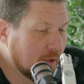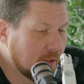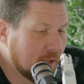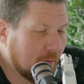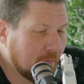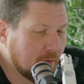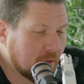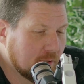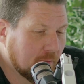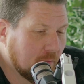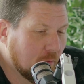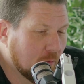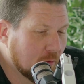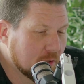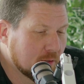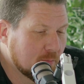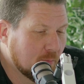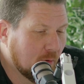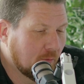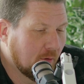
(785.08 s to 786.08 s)
That was, of
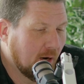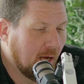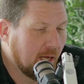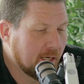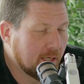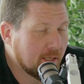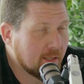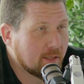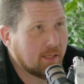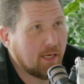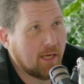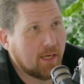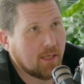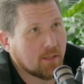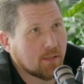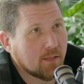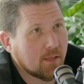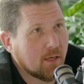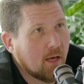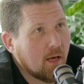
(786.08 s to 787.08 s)
course, Murata
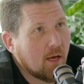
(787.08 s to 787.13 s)
Estates.